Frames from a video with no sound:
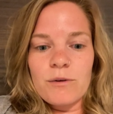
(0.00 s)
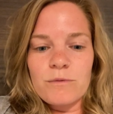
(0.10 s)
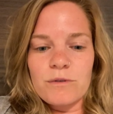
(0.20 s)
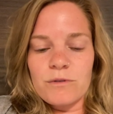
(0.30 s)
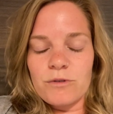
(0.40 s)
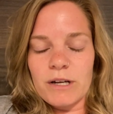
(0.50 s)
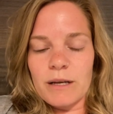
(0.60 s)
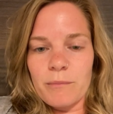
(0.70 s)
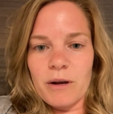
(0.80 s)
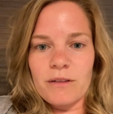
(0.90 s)
was
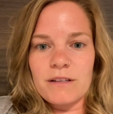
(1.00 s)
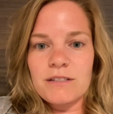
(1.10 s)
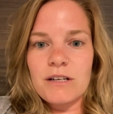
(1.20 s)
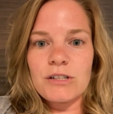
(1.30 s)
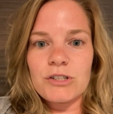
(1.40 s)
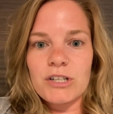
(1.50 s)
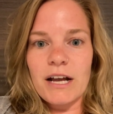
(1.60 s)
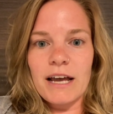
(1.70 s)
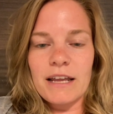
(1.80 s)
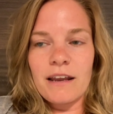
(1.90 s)
drinking a beer in the
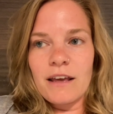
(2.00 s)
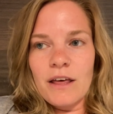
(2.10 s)
sunshine,